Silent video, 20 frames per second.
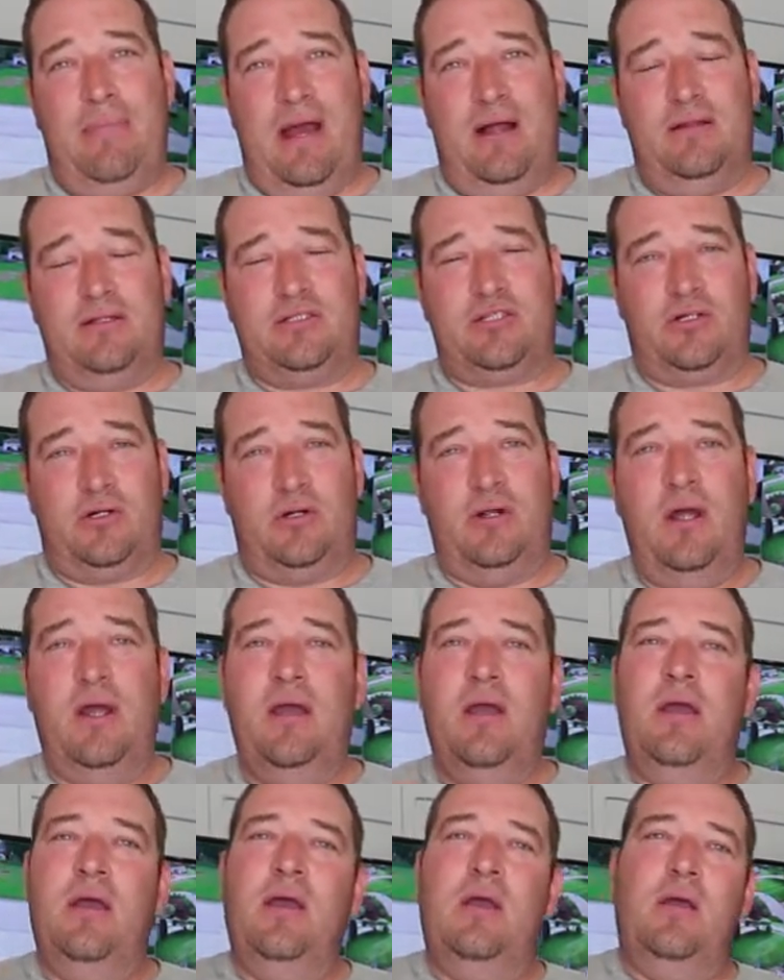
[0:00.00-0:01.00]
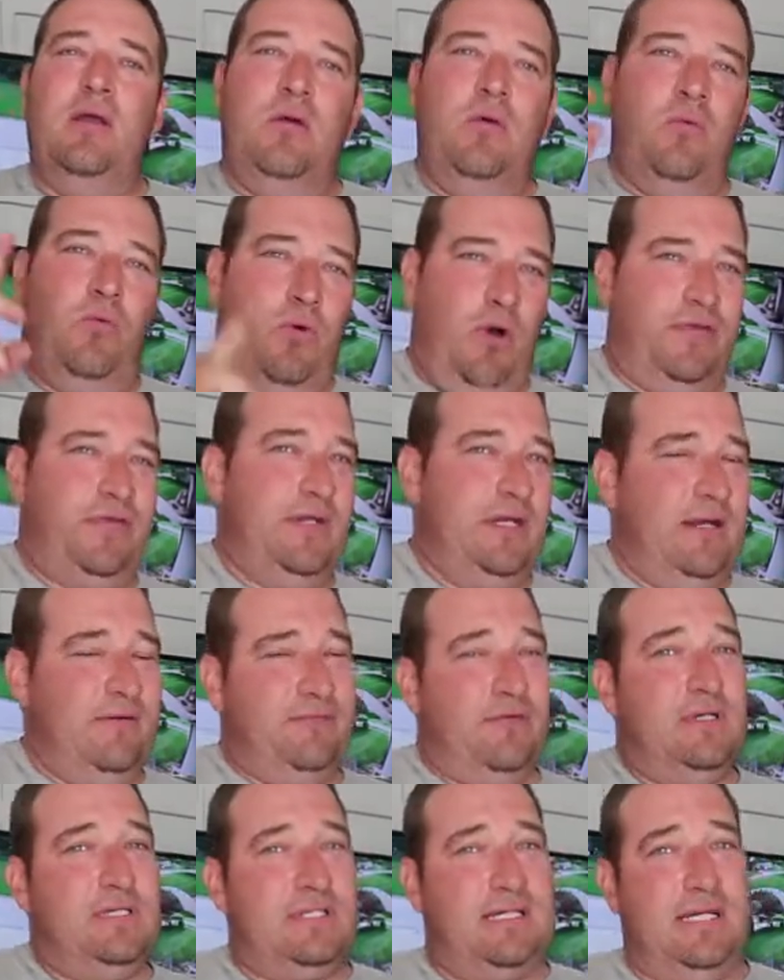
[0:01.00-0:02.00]
balancer what the
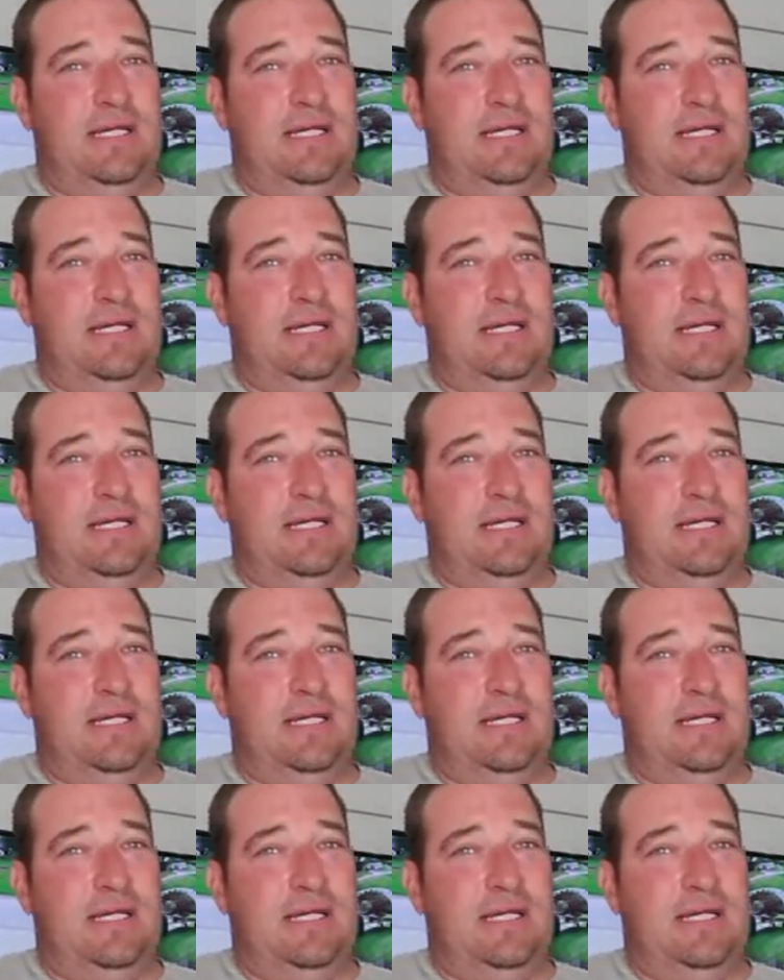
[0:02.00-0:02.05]
difference